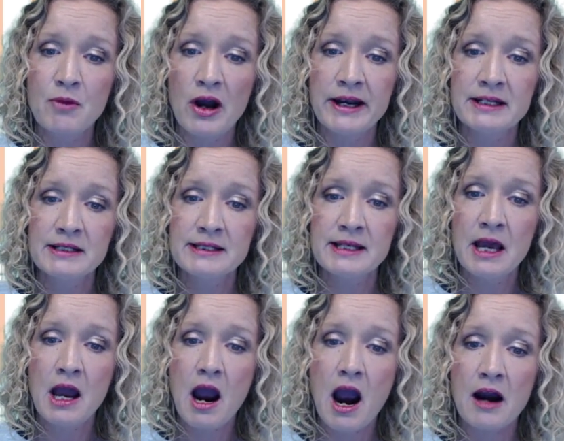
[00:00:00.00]
minus,
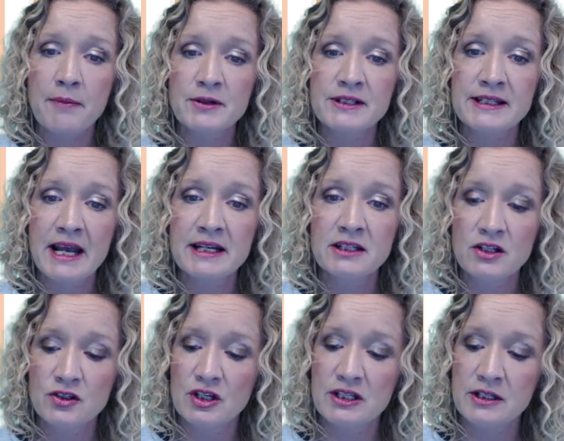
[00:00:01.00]
our
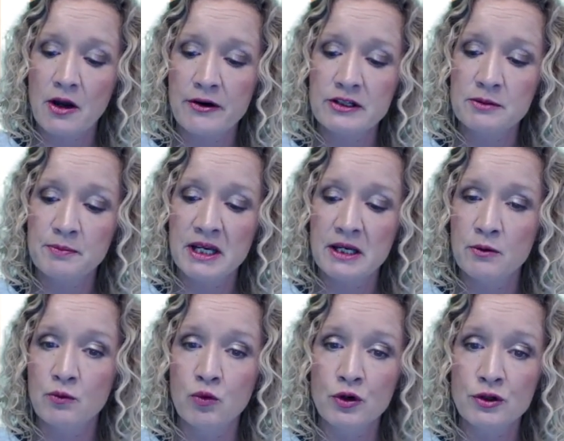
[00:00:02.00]
percentage is going to
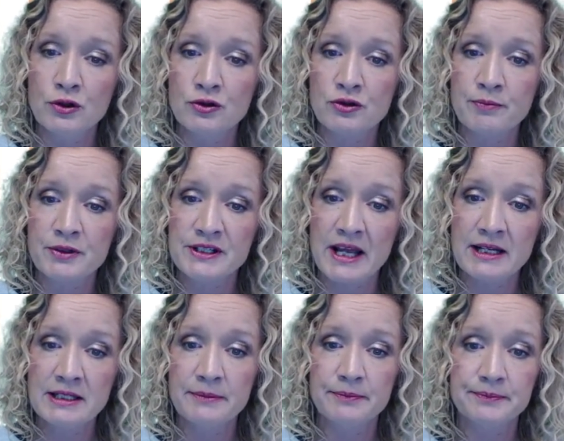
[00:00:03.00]
be
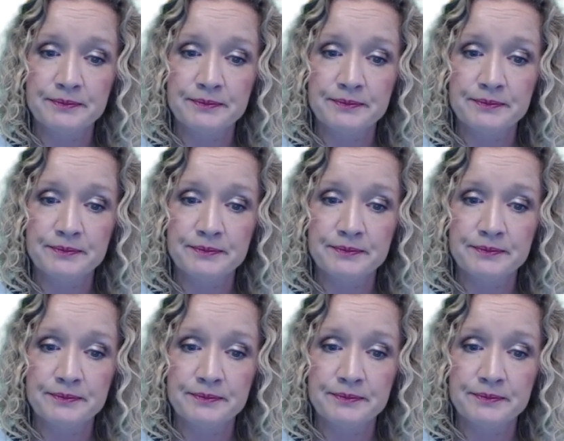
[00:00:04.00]
100%.